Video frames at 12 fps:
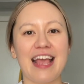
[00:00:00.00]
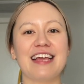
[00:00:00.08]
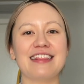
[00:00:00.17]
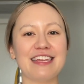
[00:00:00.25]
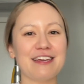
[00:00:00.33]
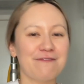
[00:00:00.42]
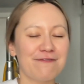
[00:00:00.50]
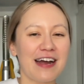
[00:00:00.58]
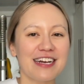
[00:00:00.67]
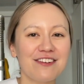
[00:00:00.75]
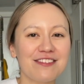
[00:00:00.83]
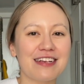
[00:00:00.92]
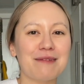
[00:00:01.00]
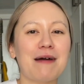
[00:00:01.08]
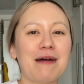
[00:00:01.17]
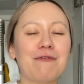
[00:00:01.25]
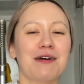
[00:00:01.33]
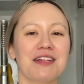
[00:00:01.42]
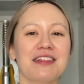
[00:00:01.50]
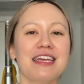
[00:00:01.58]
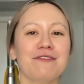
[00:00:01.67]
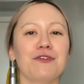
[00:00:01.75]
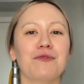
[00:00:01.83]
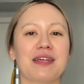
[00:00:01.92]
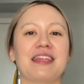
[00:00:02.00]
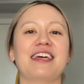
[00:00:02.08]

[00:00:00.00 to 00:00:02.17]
And the final tip I want to leave you with